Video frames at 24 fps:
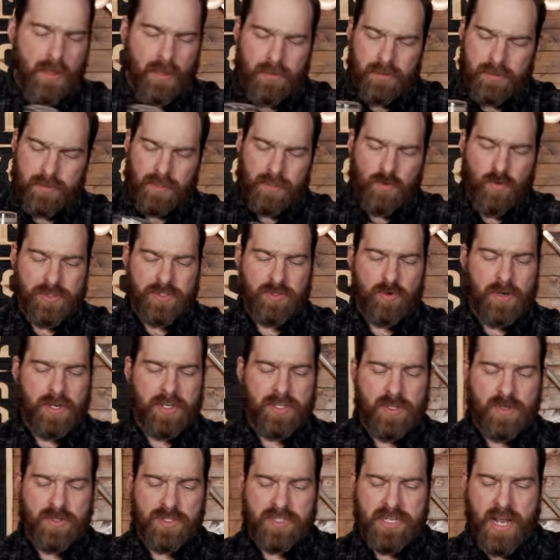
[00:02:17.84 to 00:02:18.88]
So what you want
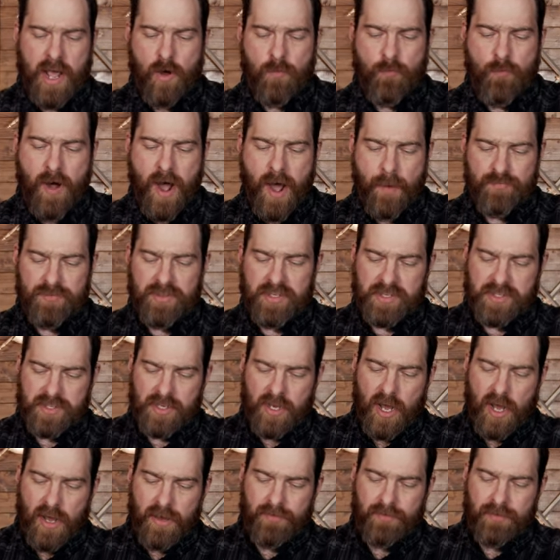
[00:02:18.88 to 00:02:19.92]
to do is now pop this
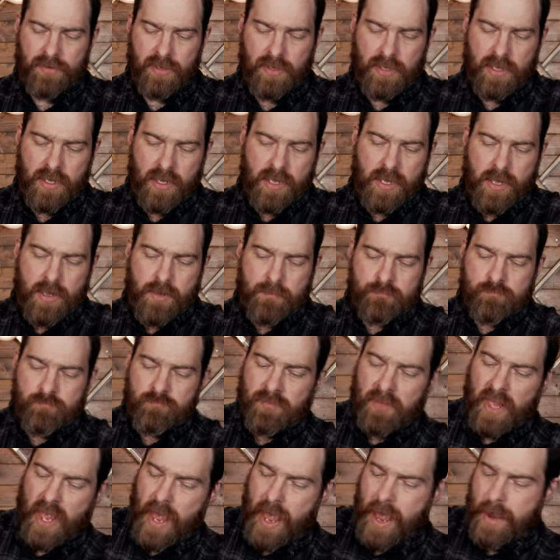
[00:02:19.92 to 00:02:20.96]
off
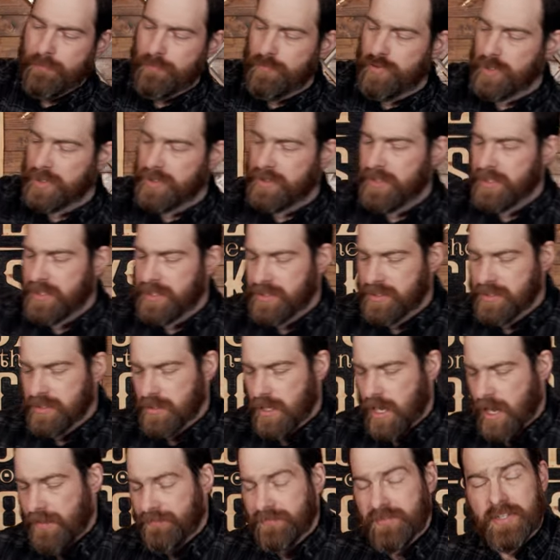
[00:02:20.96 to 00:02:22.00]
and put this
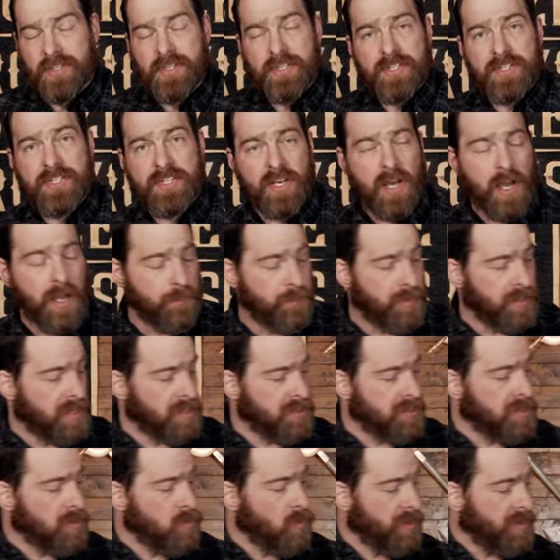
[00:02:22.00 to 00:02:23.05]
off to the side,
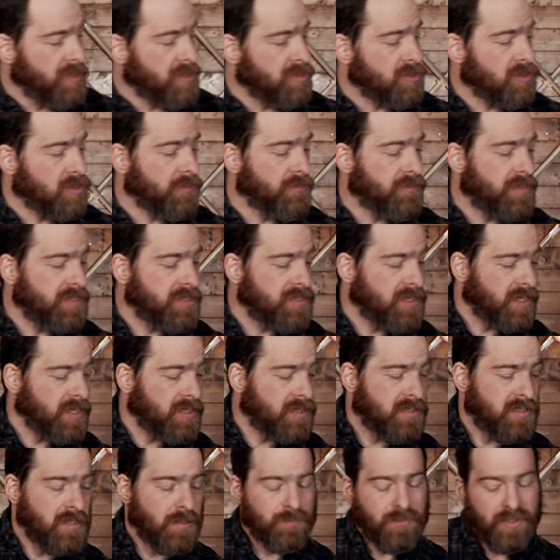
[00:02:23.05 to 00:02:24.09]
because you're going to serve this
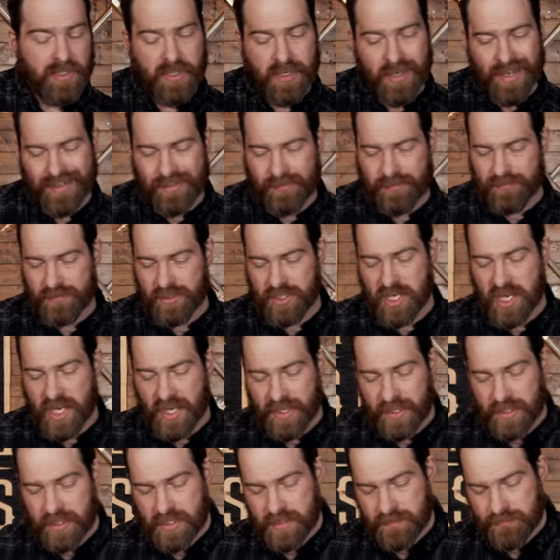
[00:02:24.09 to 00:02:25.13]
in something kind of
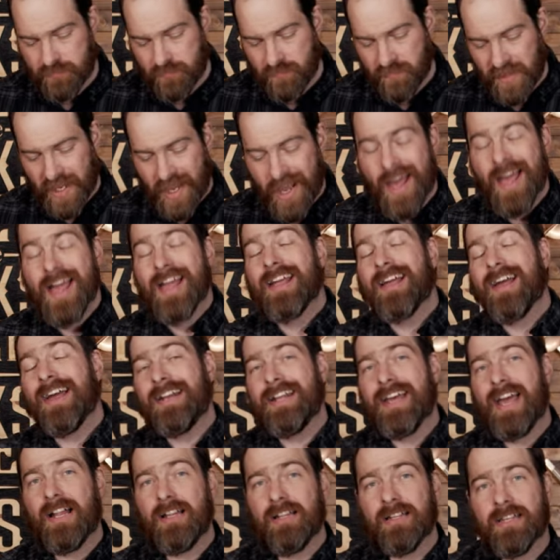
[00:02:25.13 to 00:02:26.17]
nice,
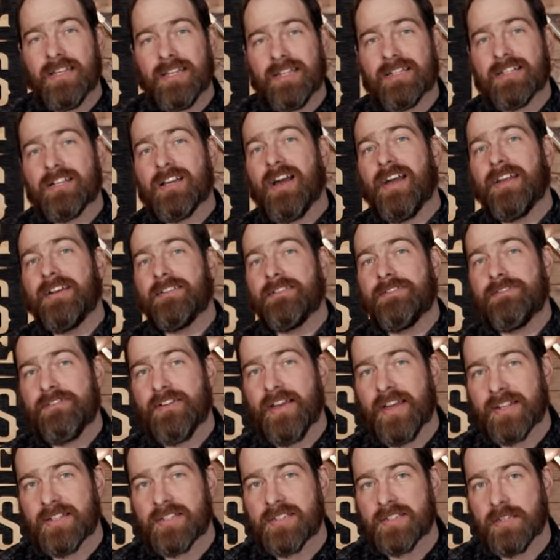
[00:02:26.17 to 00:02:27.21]
kind of elegant, kind of
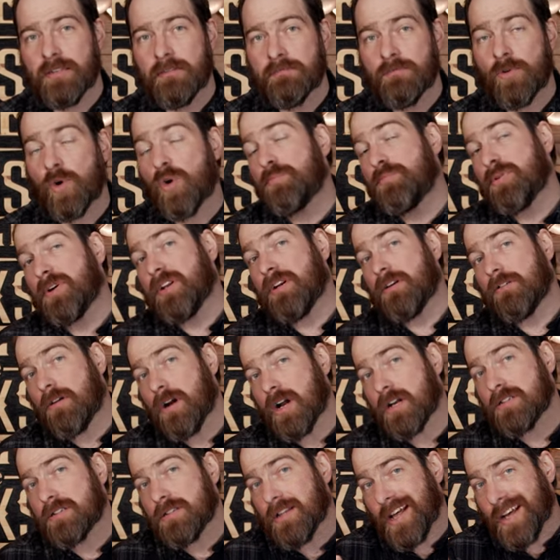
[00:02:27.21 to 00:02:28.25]
fancy, or put it in a
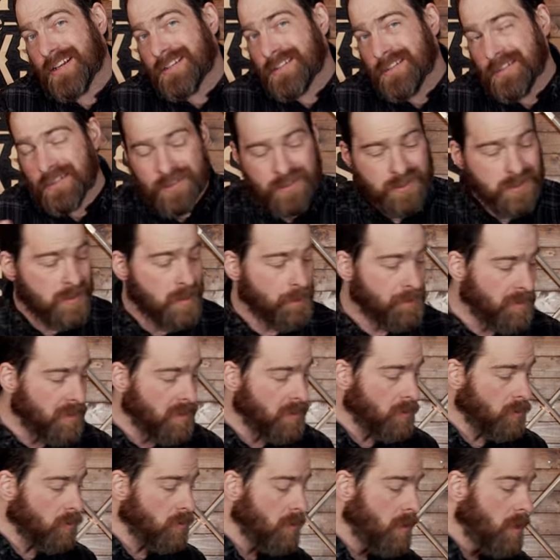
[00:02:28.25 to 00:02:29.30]
rocks glass. It's up
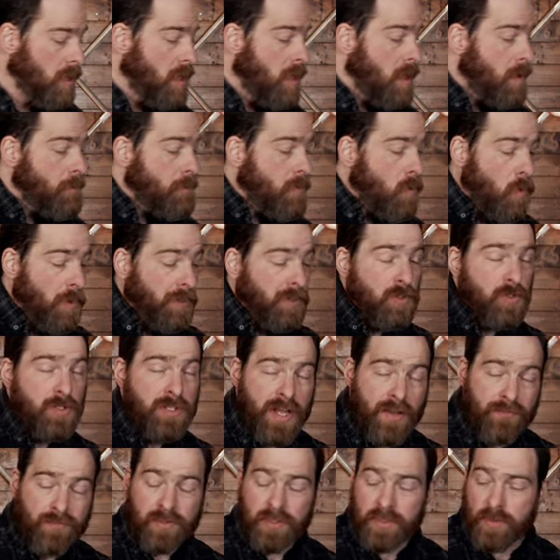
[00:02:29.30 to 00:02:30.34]
to you. But what you
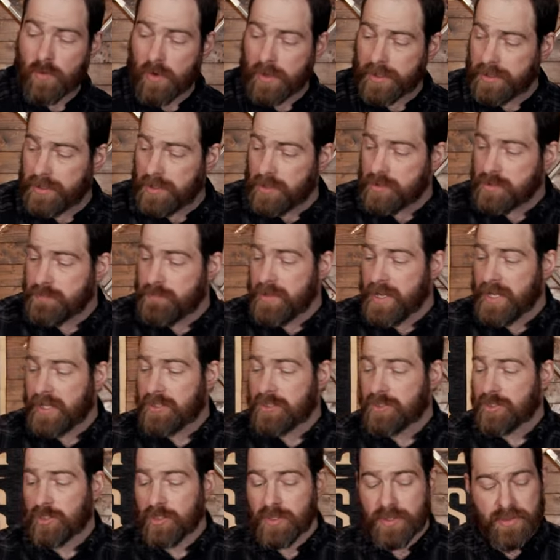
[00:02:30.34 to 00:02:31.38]
definitely want to do is make
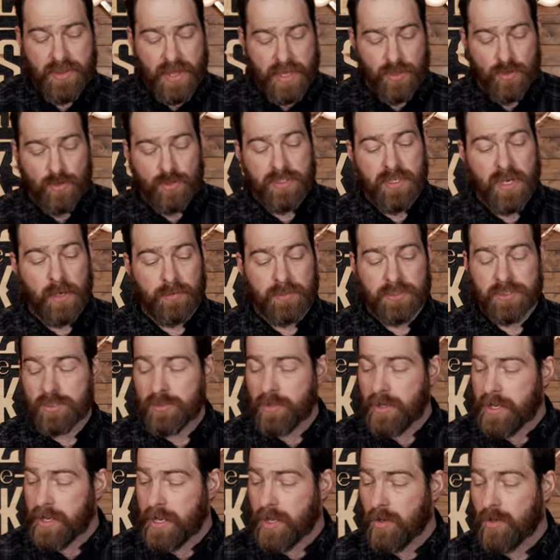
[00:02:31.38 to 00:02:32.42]
sure that you double
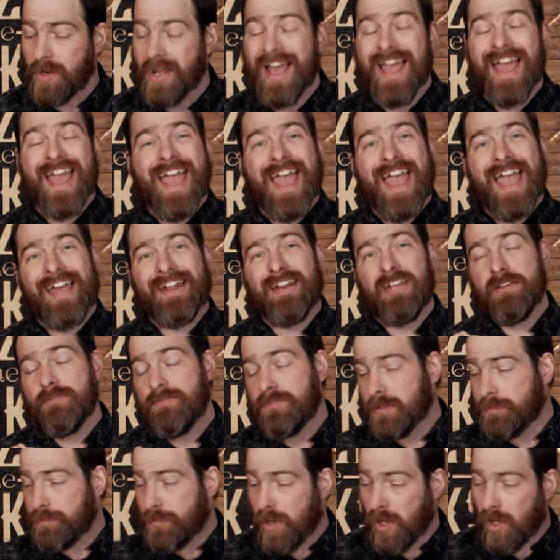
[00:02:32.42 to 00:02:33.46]
strain out any
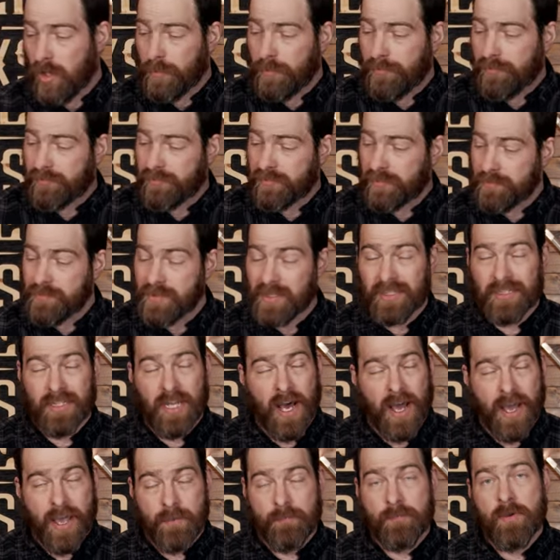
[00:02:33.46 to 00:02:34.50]
of the pulp from the
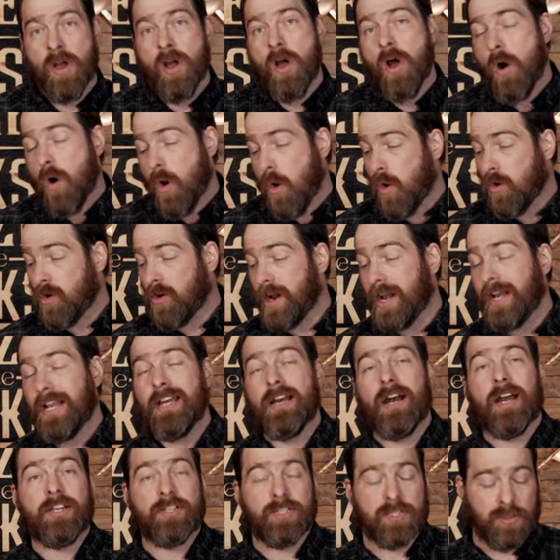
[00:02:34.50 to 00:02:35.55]
lime or
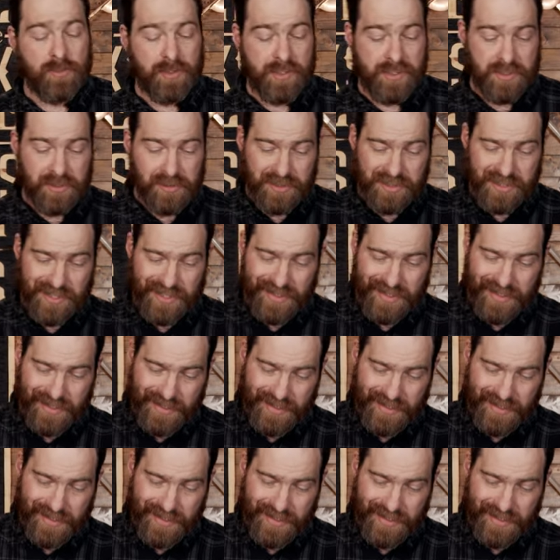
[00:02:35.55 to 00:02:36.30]
any ice crystals.